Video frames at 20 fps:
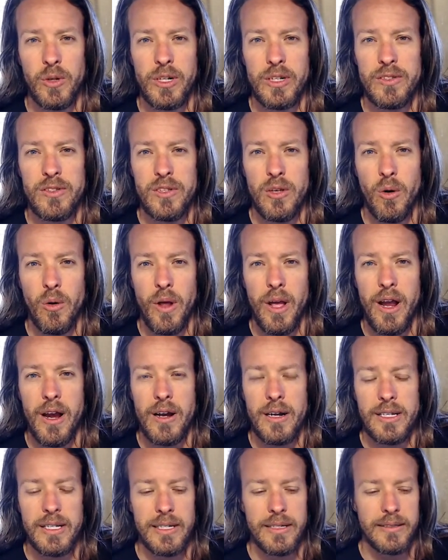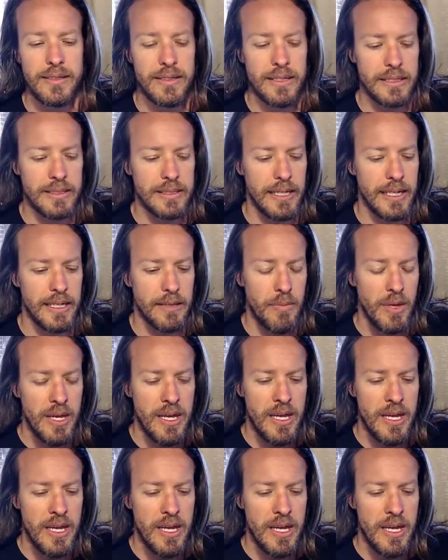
considered heretics at the time.